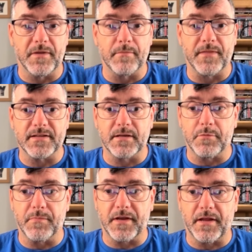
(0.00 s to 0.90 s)
want to be up that
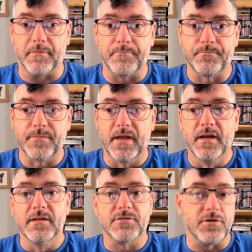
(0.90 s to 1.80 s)
type of money.
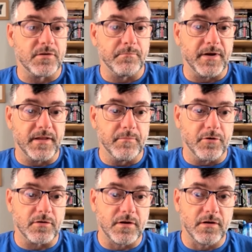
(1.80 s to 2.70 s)
So you can buy the
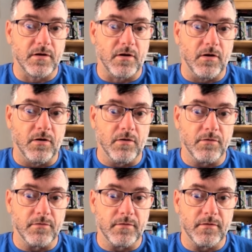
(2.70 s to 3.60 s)
book
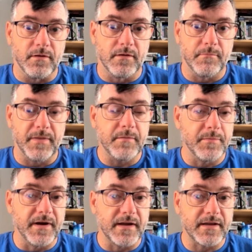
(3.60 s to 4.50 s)
on
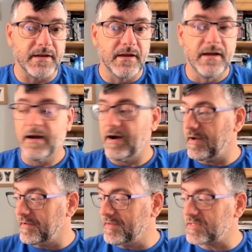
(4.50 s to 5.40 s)
paperback,
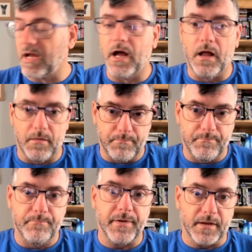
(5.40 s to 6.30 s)
and it's a
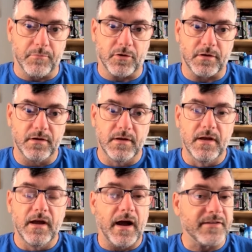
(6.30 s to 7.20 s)
big book.
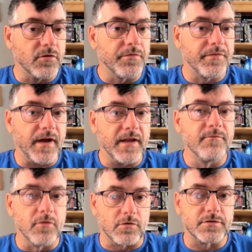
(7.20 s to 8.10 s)

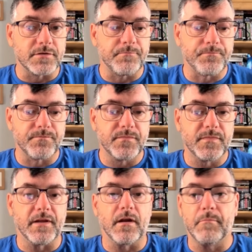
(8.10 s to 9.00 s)
I've looked.
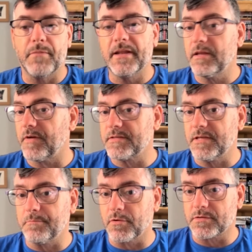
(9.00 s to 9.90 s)
There are plenty of
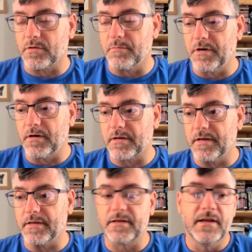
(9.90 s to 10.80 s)
antique books on the
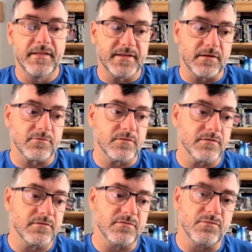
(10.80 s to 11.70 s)
market. There's How
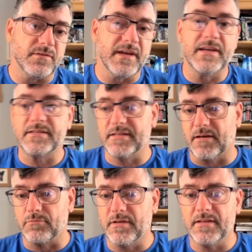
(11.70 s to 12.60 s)
to Do This.
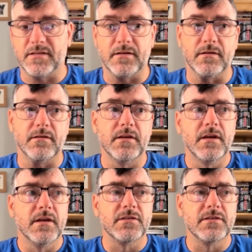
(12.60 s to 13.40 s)
There's a